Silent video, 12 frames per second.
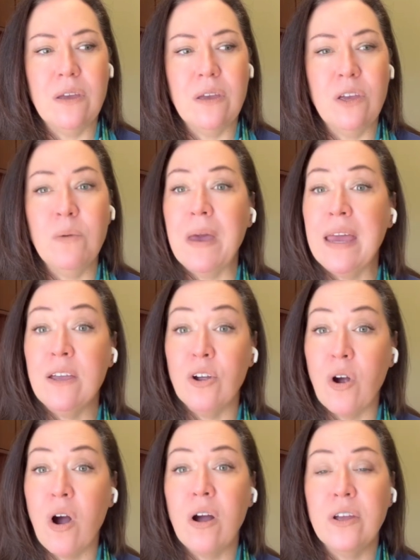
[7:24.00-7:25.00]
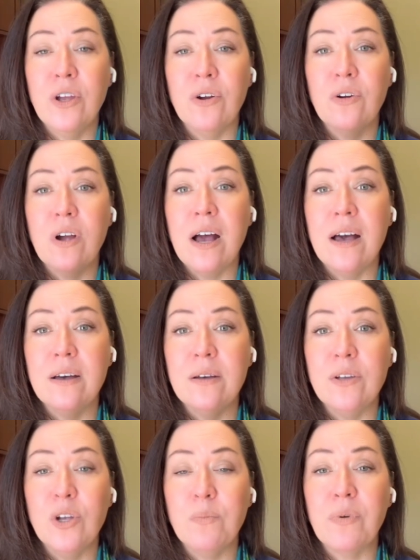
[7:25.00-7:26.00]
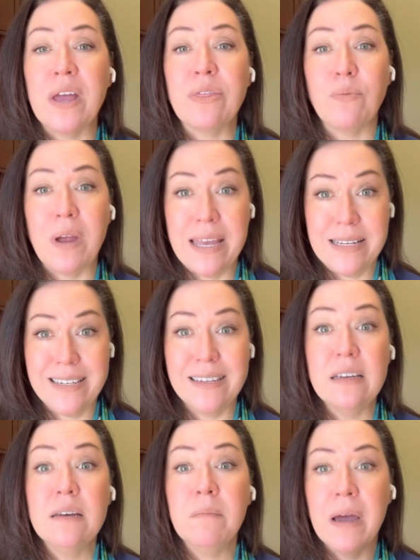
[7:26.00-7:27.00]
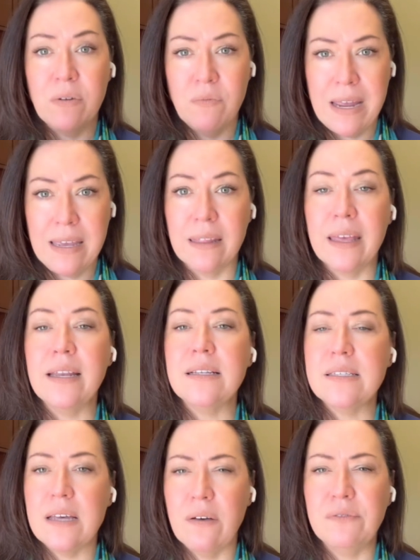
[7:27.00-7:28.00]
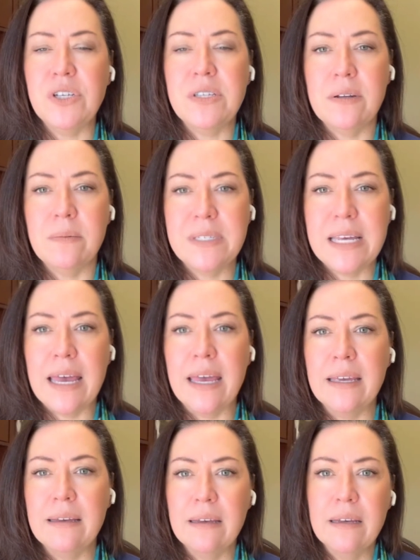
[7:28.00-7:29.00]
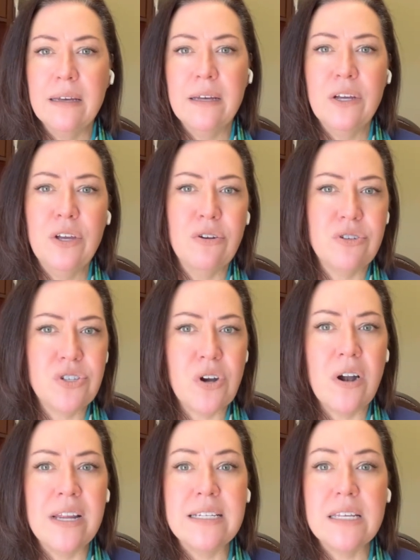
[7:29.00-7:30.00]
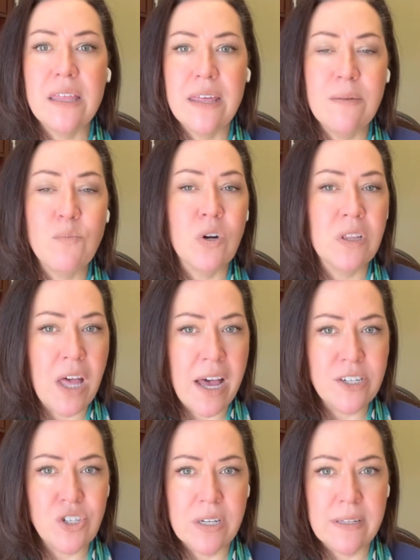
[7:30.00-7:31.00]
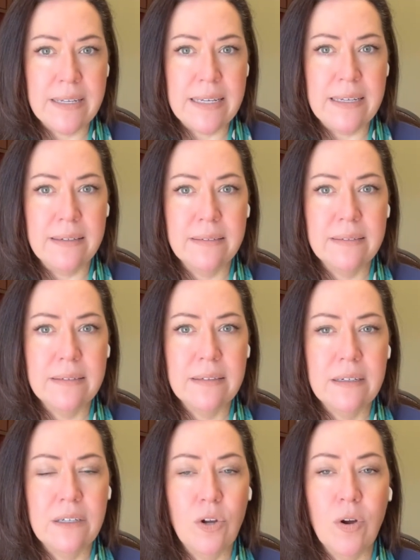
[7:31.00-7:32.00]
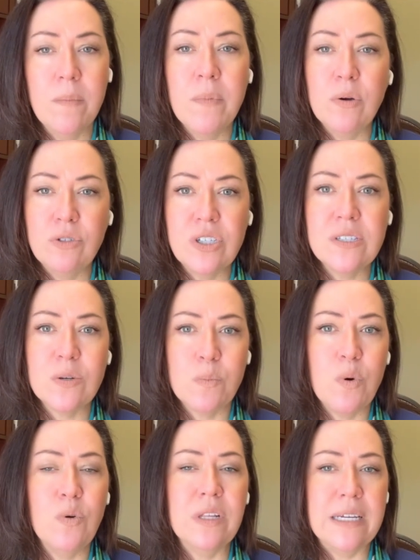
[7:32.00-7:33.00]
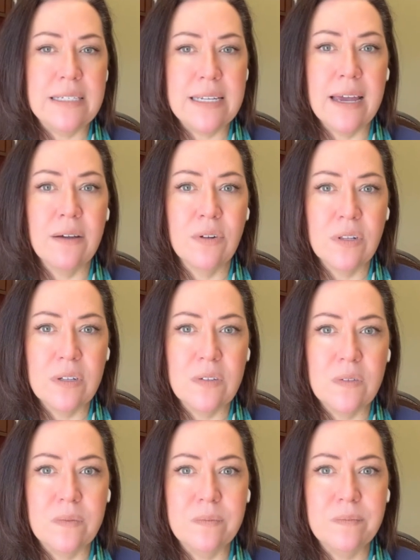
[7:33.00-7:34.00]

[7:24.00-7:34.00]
you may, your, your, uh, your breath rate might regulate itself. Do you see what I'm saying? You're starting to think more logically. Your emotions are pulling down a little.